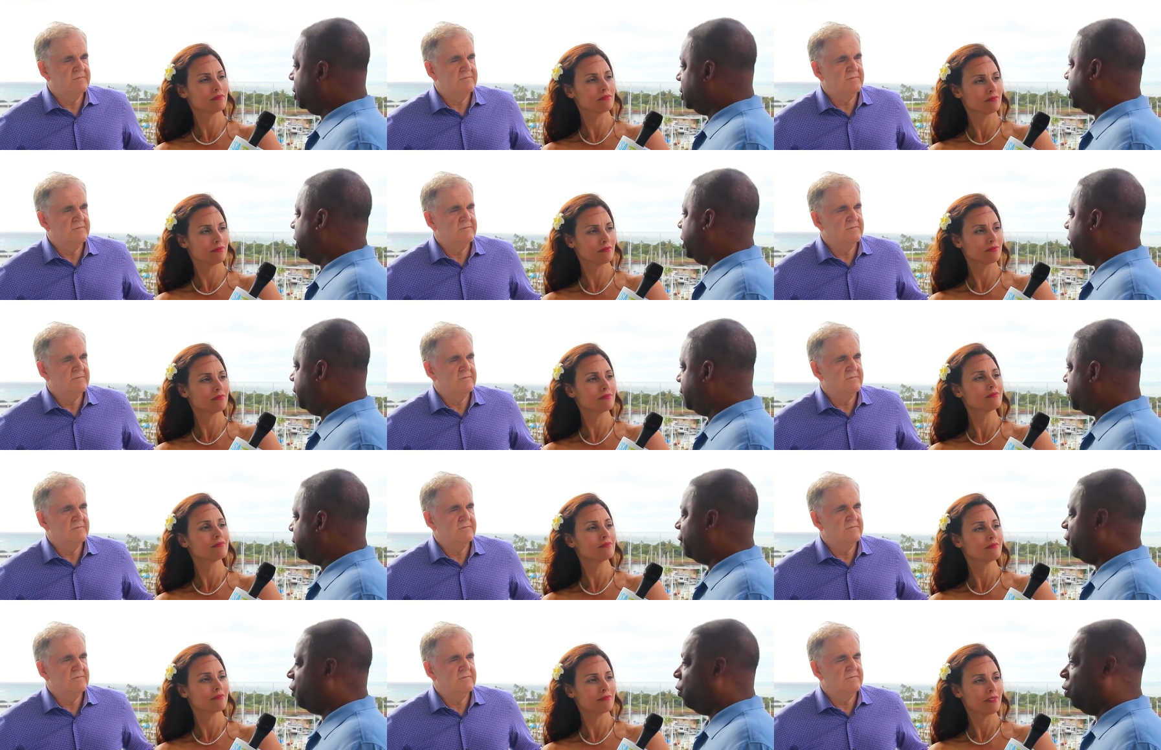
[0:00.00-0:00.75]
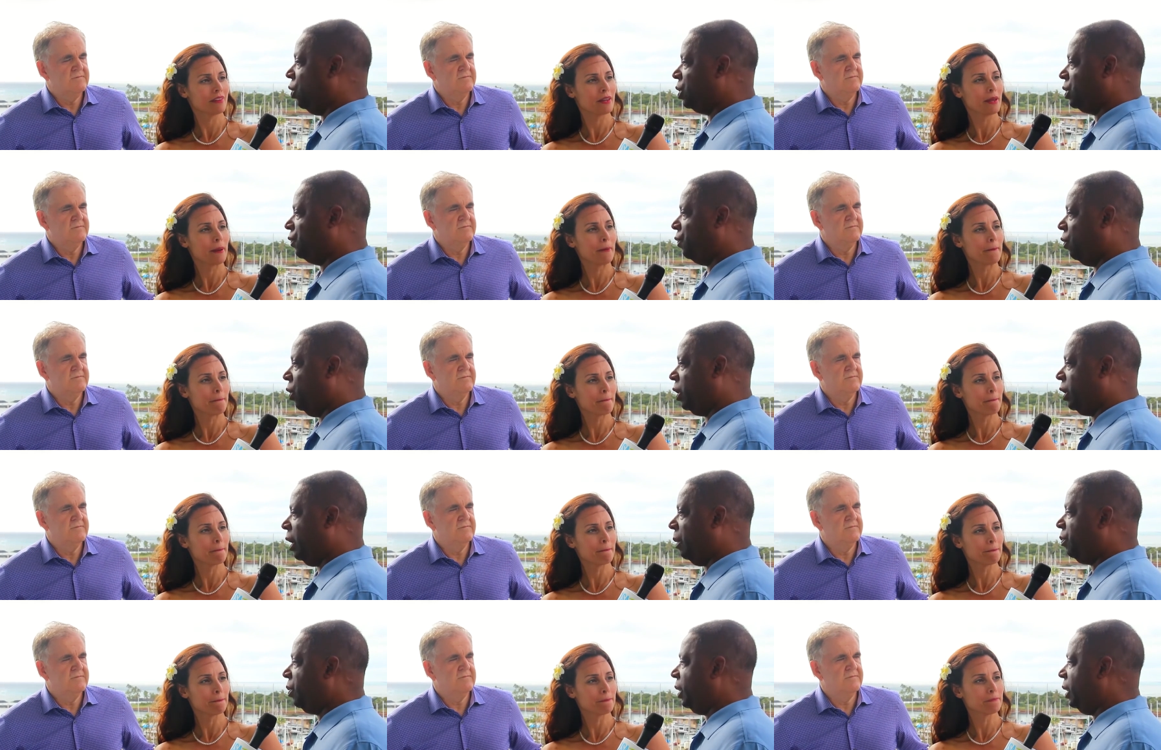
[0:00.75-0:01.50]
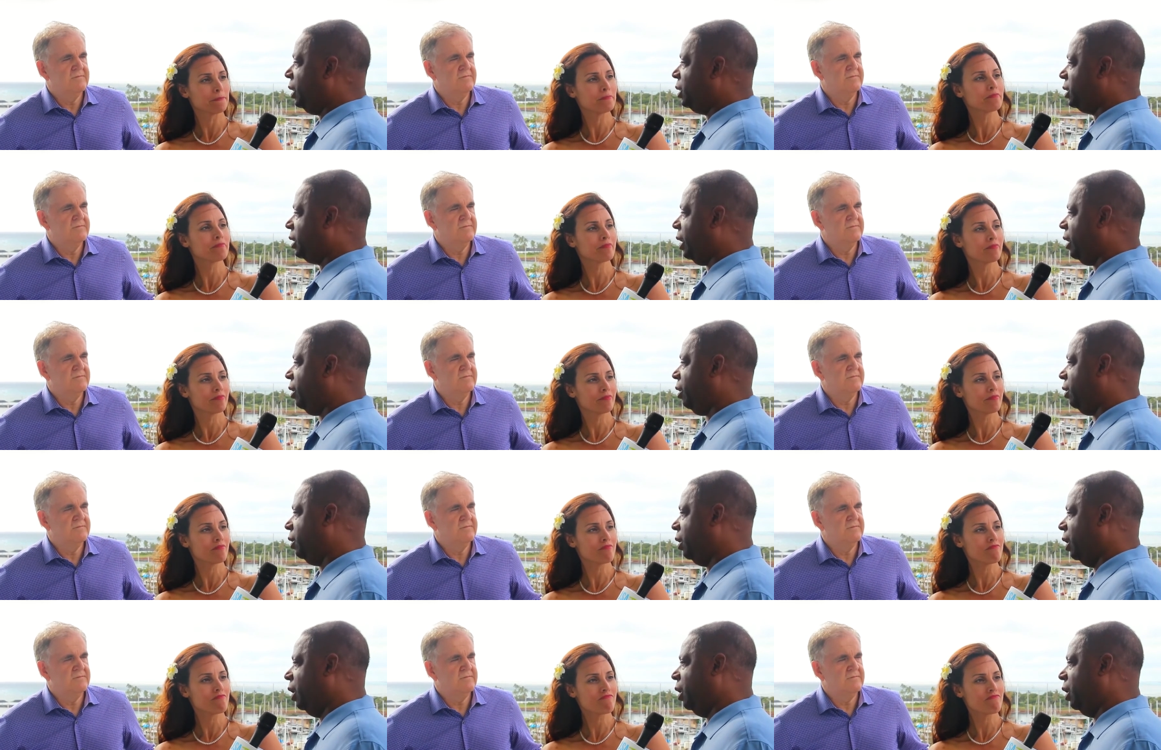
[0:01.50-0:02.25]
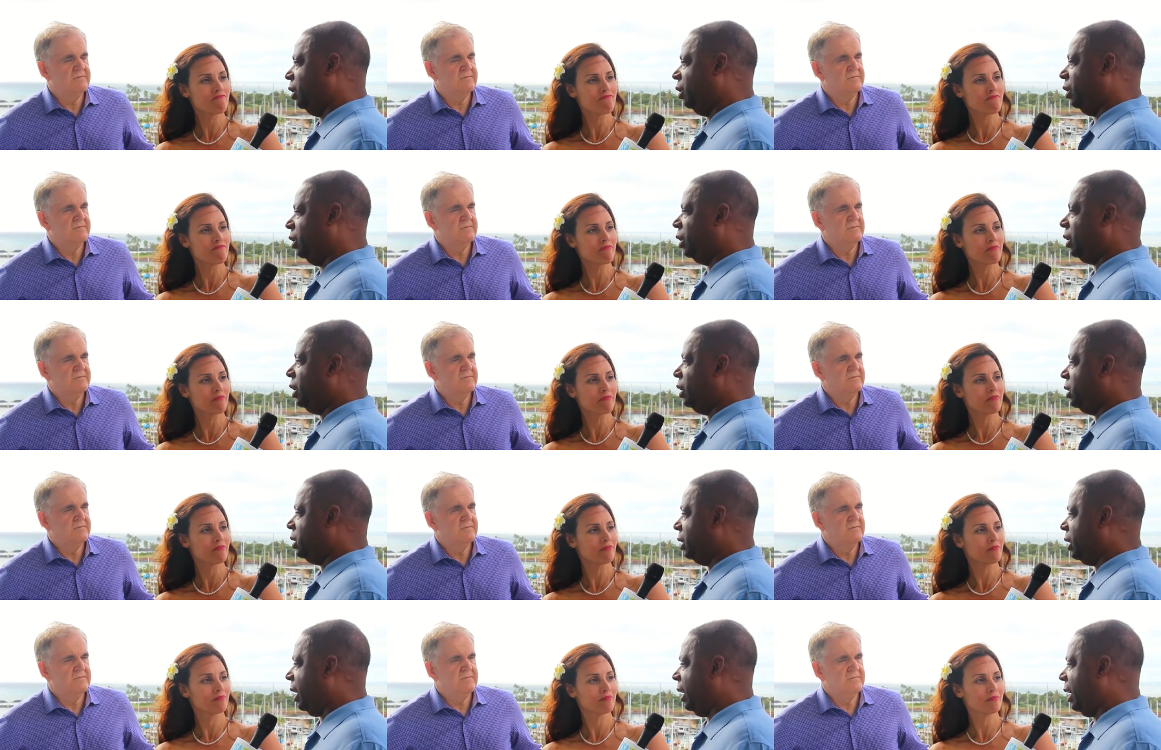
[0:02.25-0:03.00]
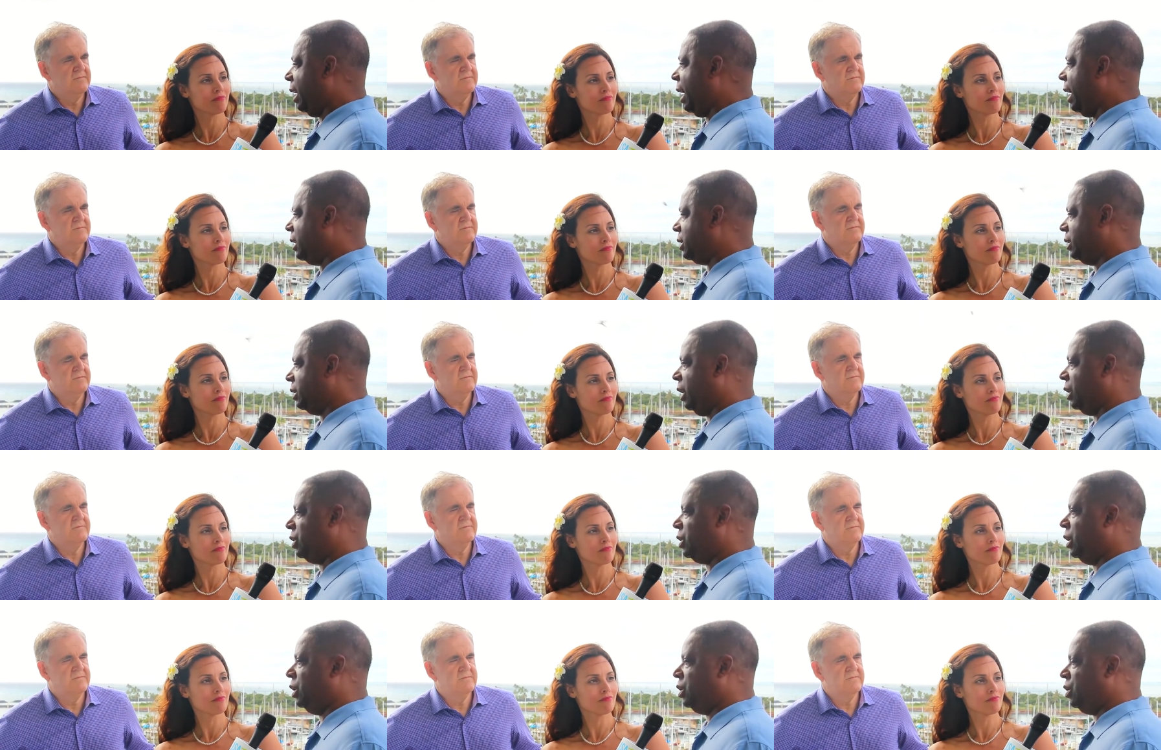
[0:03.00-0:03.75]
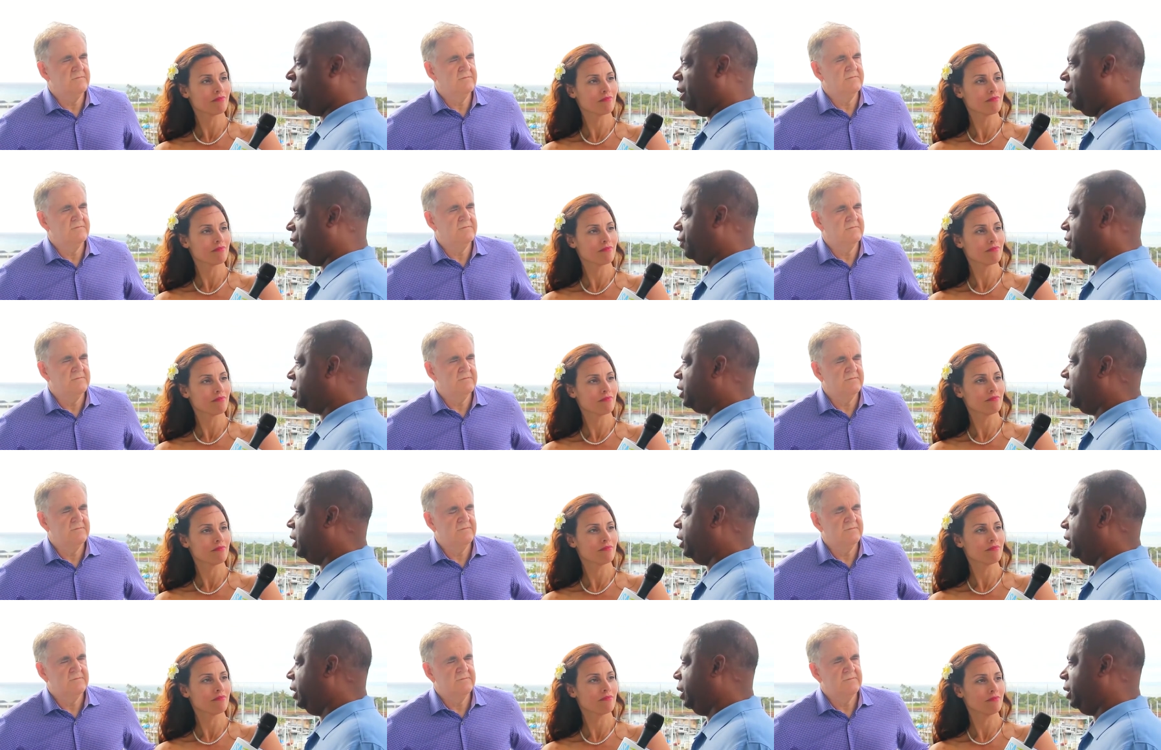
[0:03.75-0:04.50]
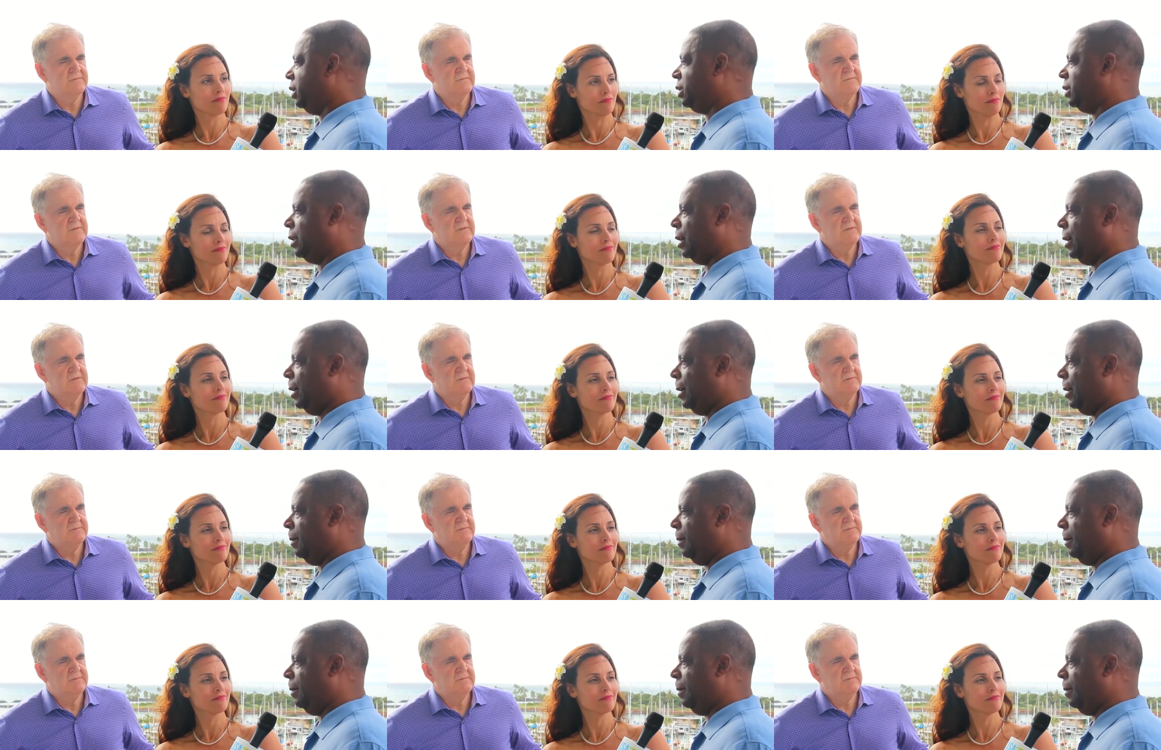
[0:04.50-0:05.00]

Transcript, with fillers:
Speaker 1: incentives, of course, for companies that are looking to gain access into our facilities,